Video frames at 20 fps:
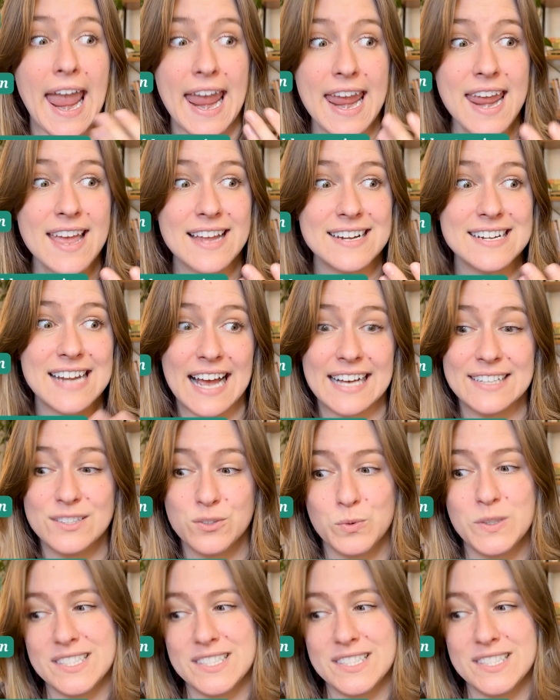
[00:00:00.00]
And as
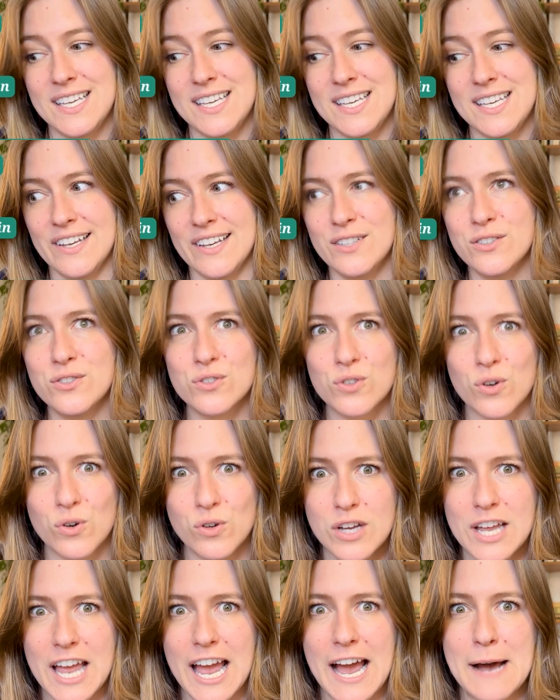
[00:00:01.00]
we see,
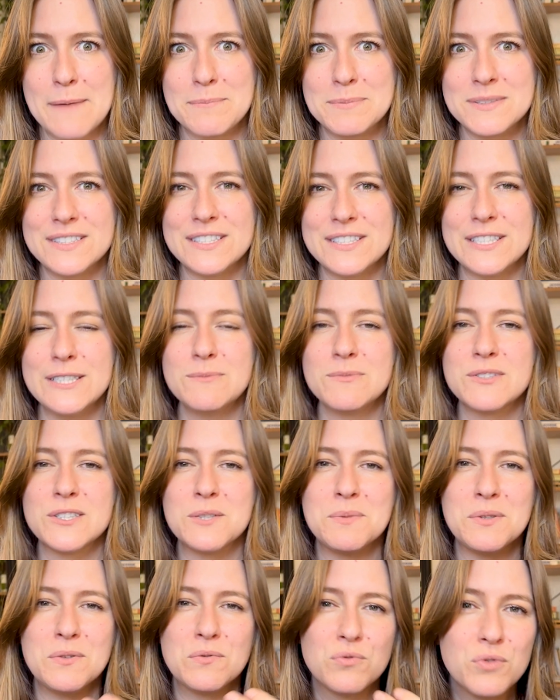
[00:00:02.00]
skull cap seems to
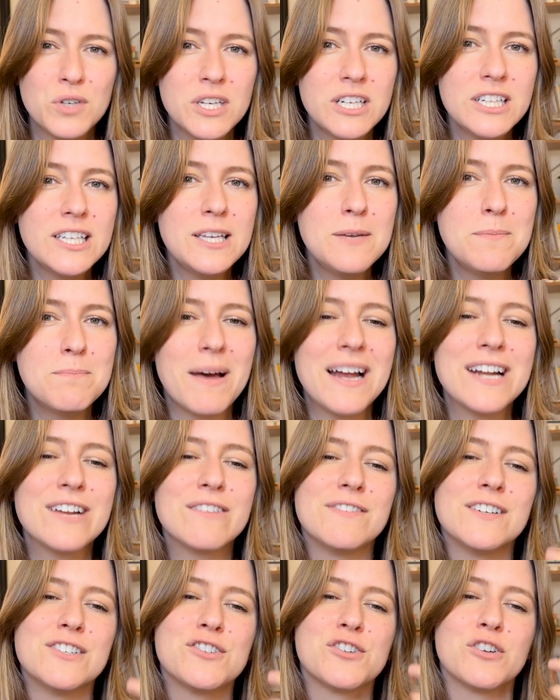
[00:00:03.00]
be really
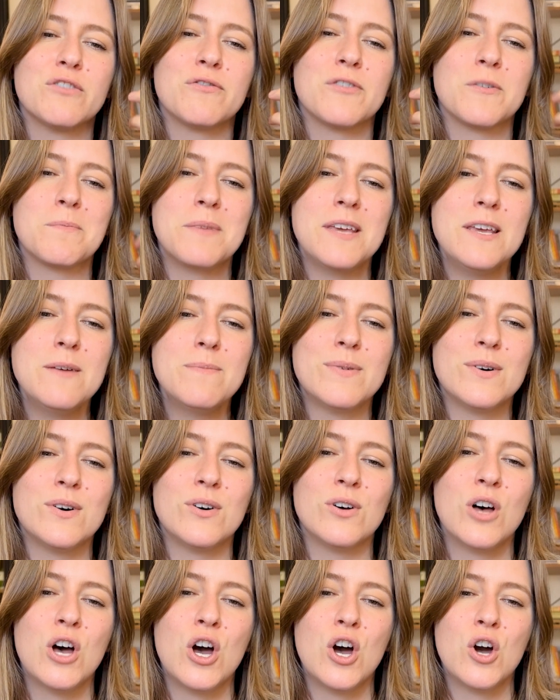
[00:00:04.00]
beneficial for
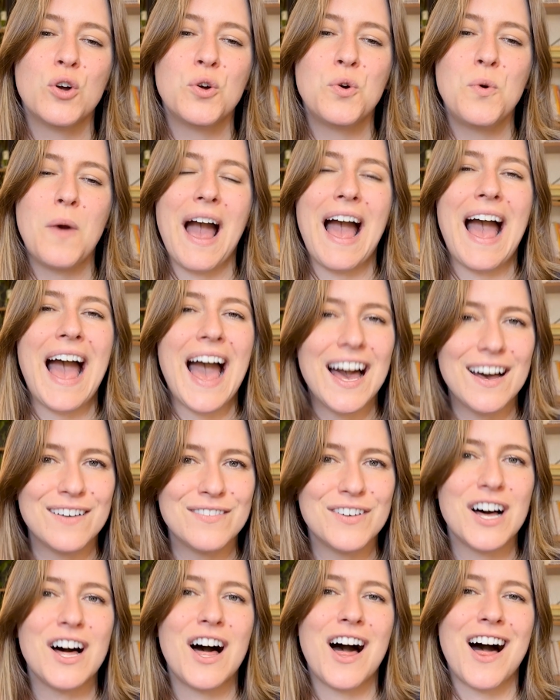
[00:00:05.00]
people who have
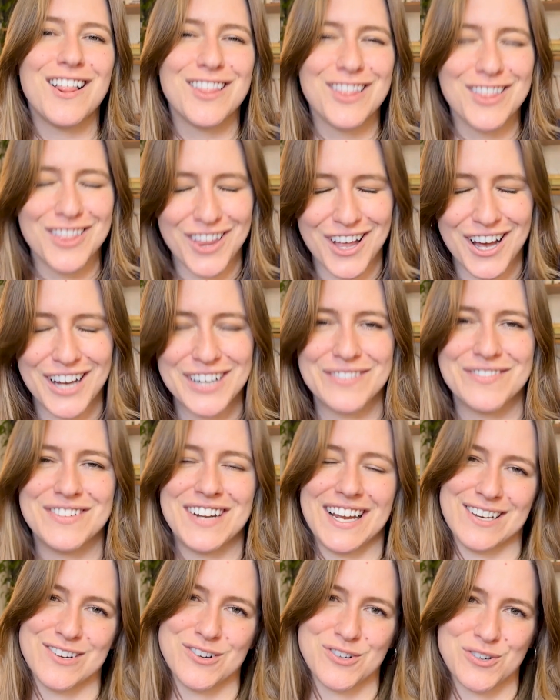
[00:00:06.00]
a lot of
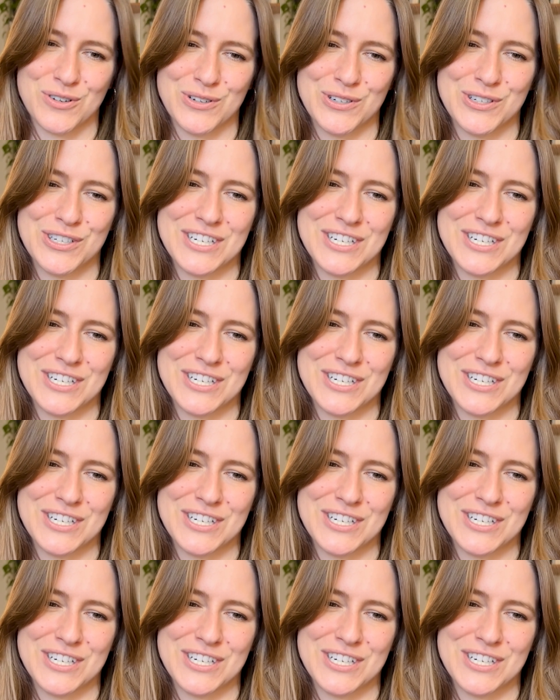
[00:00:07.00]
neck and shoulder